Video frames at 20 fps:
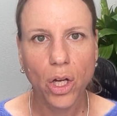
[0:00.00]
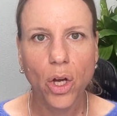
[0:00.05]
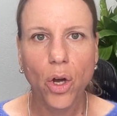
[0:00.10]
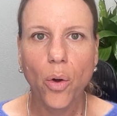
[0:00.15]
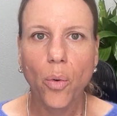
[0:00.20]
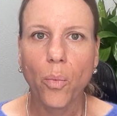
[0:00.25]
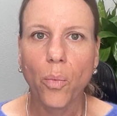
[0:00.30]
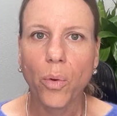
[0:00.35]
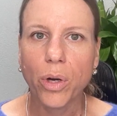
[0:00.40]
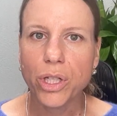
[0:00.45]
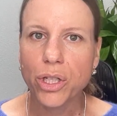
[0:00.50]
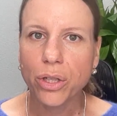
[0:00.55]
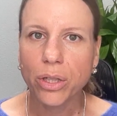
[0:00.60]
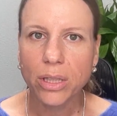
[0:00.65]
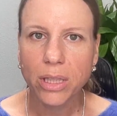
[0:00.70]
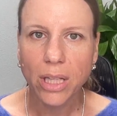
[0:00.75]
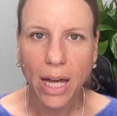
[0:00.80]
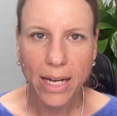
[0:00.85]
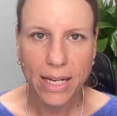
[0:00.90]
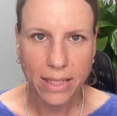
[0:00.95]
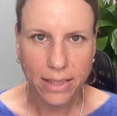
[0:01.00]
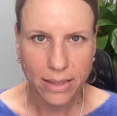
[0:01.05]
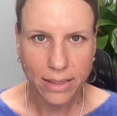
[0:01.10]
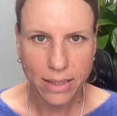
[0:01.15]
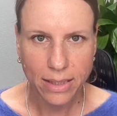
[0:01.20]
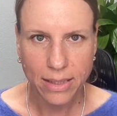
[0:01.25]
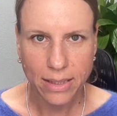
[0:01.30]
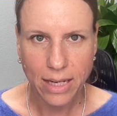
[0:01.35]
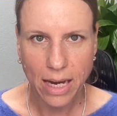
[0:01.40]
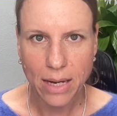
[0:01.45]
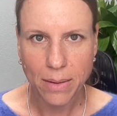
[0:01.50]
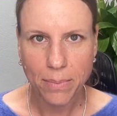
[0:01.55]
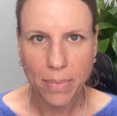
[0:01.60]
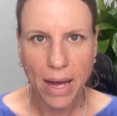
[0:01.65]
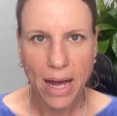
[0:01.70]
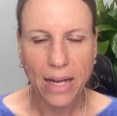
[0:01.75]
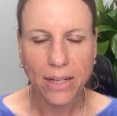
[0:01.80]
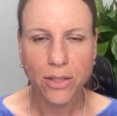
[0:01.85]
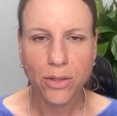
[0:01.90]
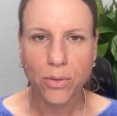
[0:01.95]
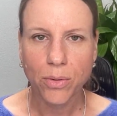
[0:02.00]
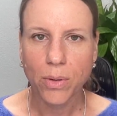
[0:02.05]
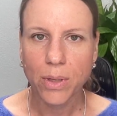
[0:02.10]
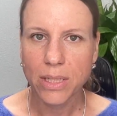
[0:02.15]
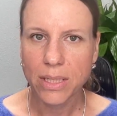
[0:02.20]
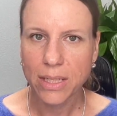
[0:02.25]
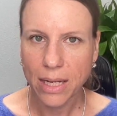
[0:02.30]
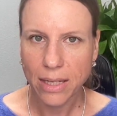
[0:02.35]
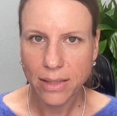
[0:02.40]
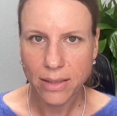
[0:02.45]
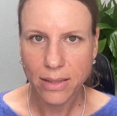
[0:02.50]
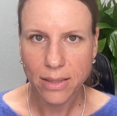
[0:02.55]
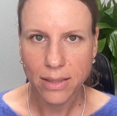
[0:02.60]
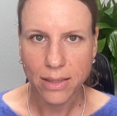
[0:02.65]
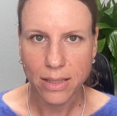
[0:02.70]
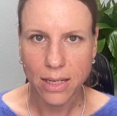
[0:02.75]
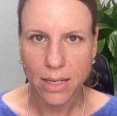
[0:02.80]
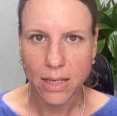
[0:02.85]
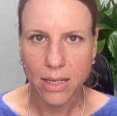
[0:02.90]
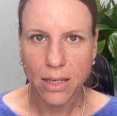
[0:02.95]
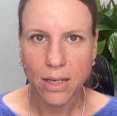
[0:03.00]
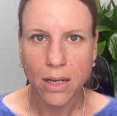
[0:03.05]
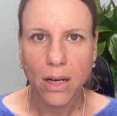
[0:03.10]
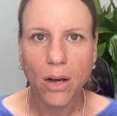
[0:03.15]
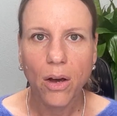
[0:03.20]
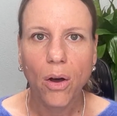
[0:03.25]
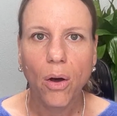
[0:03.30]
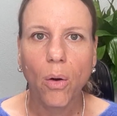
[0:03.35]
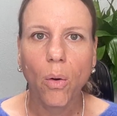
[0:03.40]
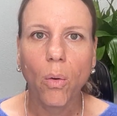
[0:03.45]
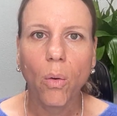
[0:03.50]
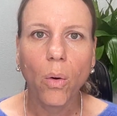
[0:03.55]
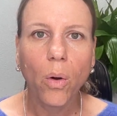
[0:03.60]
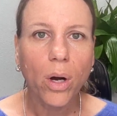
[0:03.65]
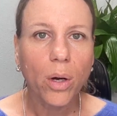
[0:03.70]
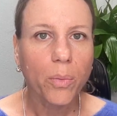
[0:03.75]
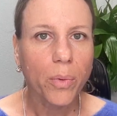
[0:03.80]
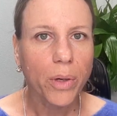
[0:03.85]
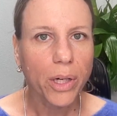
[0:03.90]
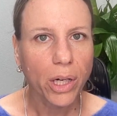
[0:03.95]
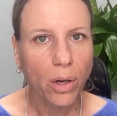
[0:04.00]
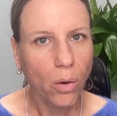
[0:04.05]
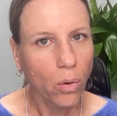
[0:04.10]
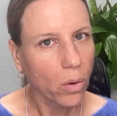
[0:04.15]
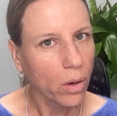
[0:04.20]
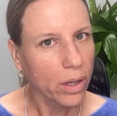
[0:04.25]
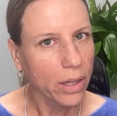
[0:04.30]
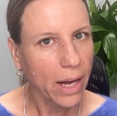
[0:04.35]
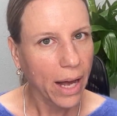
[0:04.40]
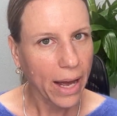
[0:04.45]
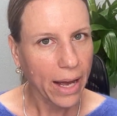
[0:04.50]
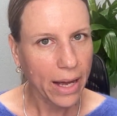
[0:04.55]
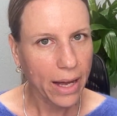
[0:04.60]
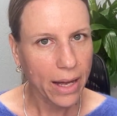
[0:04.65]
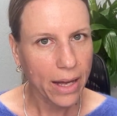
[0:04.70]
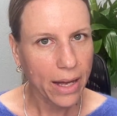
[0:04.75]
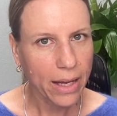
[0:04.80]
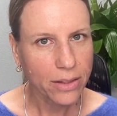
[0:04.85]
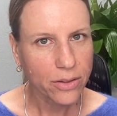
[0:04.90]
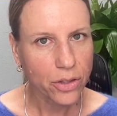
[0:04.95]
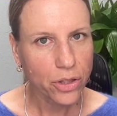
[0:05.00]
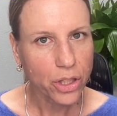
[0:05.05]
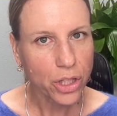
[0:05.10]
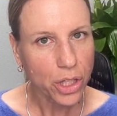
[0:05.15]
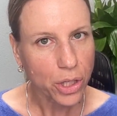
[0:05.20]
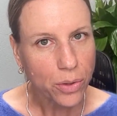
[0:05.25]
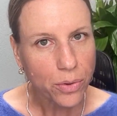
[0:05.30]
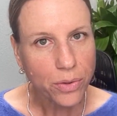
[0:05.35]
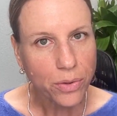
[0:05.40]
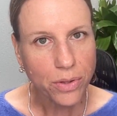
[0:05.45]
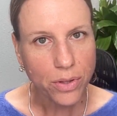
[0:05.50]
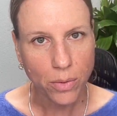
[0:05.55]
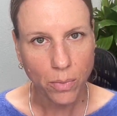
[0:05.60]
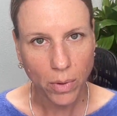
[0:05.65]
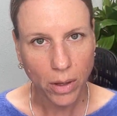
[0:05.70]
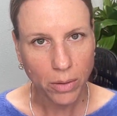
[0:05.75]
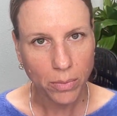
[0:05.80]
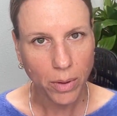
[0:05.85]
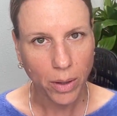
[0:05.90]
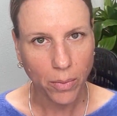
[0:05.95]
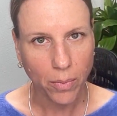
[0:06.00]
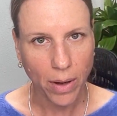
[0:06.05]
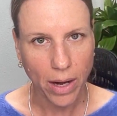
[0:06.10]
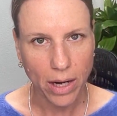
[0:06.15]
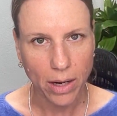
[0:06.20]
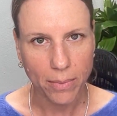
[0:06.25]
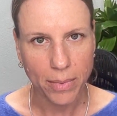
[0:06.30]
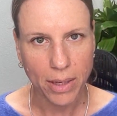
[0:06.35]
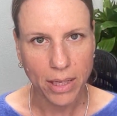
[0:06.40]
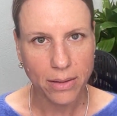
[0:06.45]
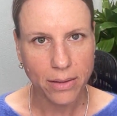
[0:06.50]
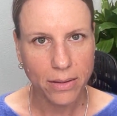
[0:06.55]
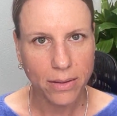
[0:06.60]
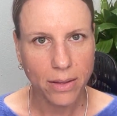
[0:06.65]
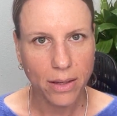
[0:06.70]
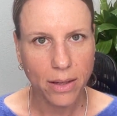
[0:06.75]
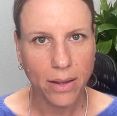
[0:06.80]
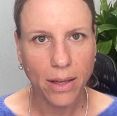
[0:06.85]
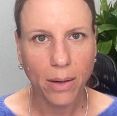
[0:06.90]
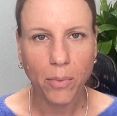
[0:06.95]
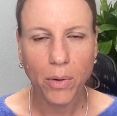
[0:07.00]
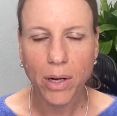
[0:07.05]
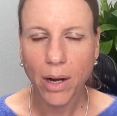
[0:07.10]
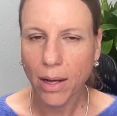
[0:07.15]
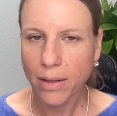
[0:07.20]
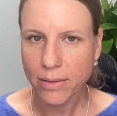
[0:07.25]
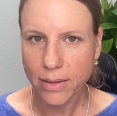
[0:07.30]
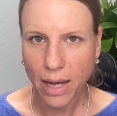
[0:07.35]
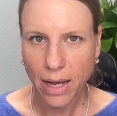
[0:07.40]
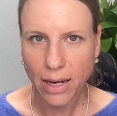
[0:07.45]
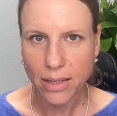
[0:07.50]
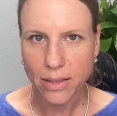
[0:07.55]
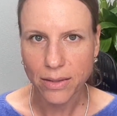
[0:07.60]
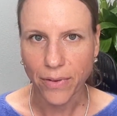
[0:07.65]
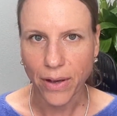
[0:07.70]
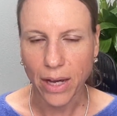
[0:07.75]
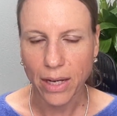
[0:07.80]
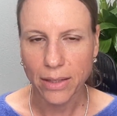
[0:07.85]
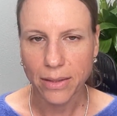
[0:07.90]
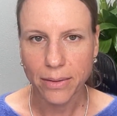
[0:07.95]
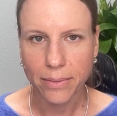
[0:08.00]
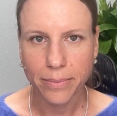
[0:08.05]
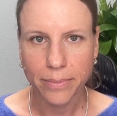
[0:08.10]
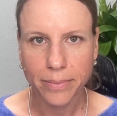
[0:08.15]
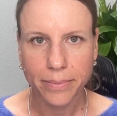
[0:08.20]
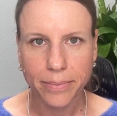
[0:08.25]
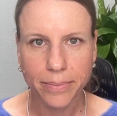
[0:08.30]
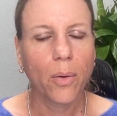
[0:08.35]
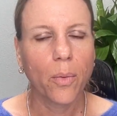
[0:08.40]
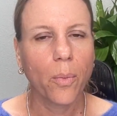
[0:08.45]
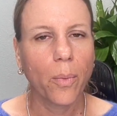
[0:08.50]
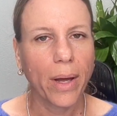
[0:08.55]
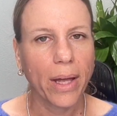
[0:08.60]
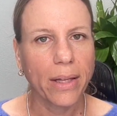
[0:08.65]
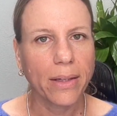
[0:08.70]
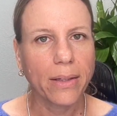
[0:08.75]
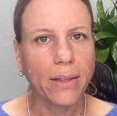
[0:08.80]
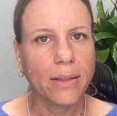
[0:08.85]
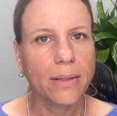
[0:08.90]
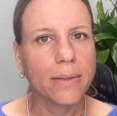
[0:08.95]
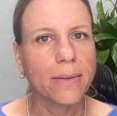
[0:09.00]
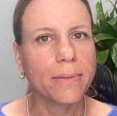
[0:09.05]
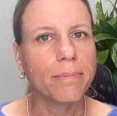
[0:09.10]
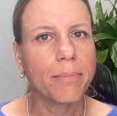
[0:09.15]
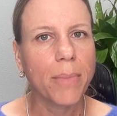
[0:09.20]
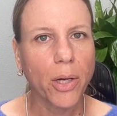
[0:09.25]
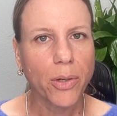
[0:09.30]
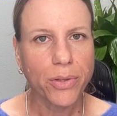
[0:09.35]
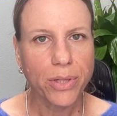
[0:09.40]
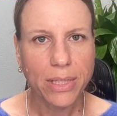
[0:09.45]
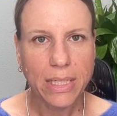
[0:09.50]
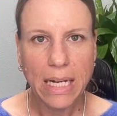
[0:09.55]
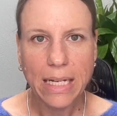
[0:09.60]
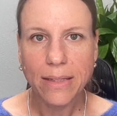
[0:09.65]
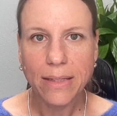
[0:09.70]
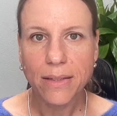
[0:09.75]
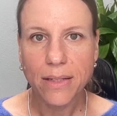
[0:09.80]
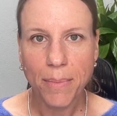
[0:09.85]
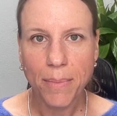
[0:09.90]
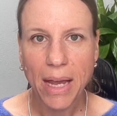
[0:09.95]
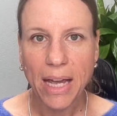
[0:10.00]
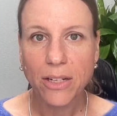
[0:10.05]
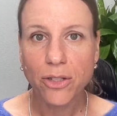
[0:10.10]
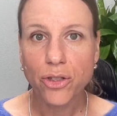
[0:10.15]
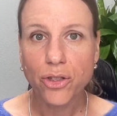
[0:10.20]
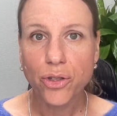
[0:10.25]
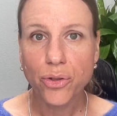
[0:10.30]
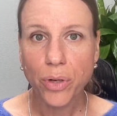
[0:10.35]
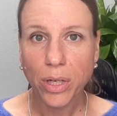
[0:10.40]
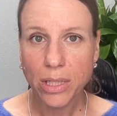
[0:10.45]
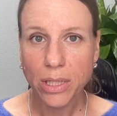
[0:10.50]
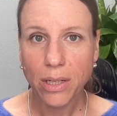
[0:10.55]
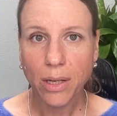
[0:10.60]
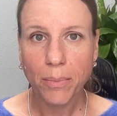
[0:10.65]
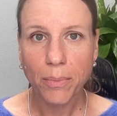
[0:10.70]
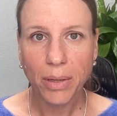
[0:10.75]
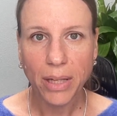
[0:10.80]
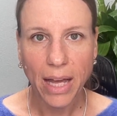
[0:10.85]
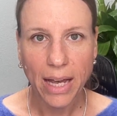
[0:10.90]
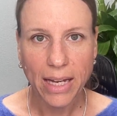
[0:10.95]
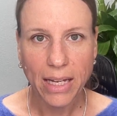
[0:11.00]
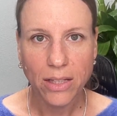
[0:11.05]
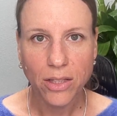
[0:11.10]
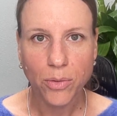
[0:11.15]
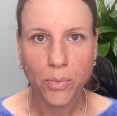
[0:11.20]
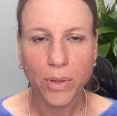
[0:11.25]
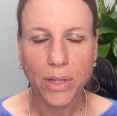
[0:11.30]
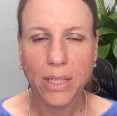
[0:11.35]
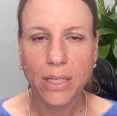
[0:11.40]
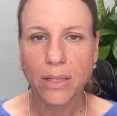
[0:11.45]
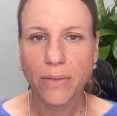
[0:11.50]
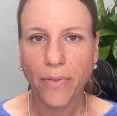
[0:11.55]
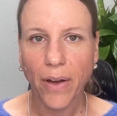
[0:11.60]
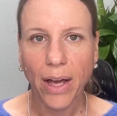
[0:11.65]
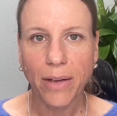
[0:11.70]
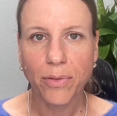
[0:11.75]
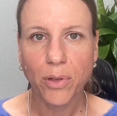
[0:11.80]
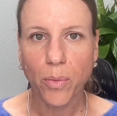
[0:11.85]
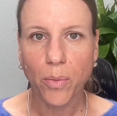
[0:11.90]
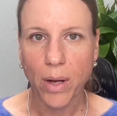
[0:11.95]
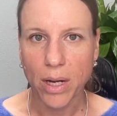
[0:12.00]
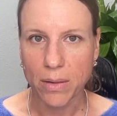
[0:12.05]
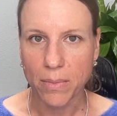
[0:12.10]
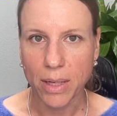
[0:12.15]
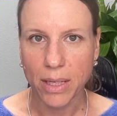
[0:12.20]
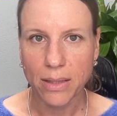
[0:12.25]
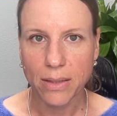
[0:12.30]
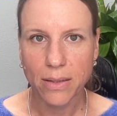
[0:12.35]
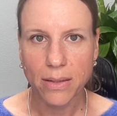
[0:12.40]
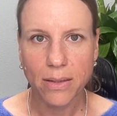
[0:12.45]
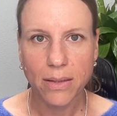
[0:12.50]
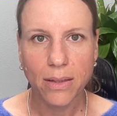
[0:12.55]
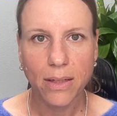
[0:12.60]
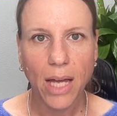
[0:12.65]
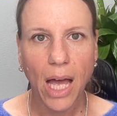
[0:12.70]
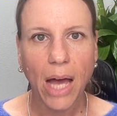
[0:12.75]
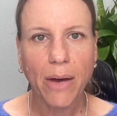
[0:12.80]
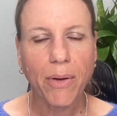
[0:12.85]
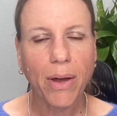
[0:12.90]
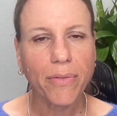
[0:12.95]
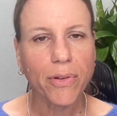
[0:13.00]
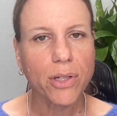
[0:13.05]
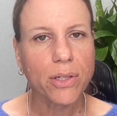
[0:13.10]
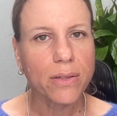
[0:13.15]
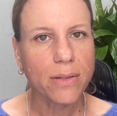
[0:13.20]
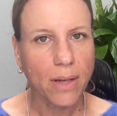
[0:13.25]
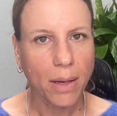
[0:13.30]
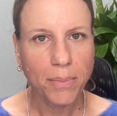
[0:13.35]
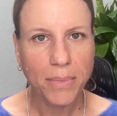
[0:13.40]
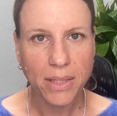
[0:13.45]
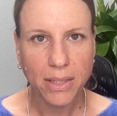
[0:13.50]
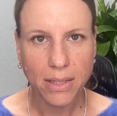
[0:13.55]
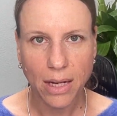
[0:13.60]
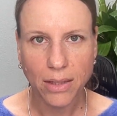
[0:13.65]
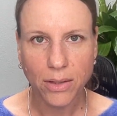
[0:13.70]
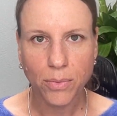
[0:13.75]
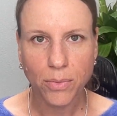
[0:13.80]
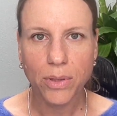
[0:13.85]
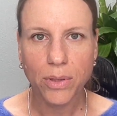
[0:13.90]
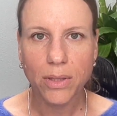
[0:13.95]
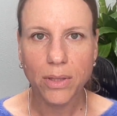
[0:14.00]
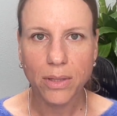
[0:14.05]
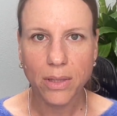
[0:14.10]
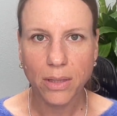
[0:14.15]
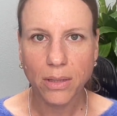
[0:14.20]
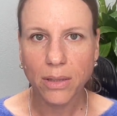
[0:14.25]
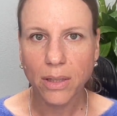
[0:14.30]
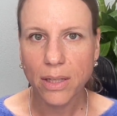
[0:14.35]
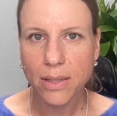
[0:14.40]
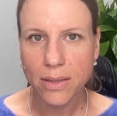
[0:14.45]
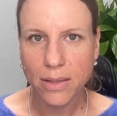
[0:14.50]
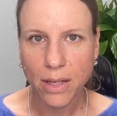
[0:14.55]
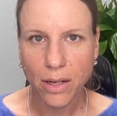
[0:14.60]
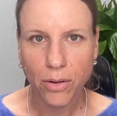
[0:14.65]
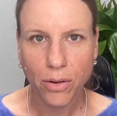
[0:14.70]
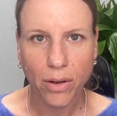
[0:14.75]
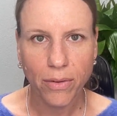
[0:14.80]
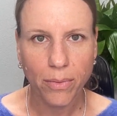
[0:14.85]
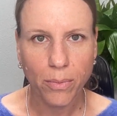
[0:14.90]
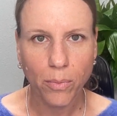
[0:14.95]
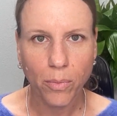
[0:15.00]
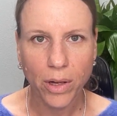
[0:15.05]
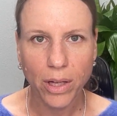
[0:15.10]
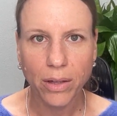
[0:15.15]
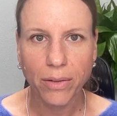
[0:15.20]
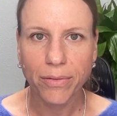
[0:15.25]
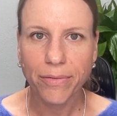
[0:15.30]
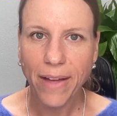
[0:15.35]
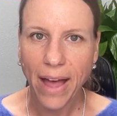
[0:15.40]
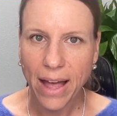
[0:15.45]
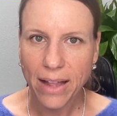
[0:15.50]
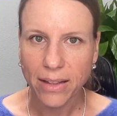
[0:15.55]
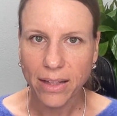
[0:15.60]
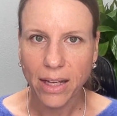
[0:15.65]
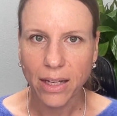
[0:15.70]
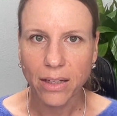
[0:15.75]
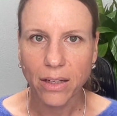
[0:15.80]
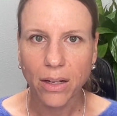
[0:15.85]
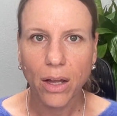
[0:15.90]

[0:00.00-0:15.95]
Would your client's estate pass through intestacy? Or would a court excuse the will requirements that were not satisfied? Well, most states demand strict compliance with these 5 requirements. However, some states will still consider a will valid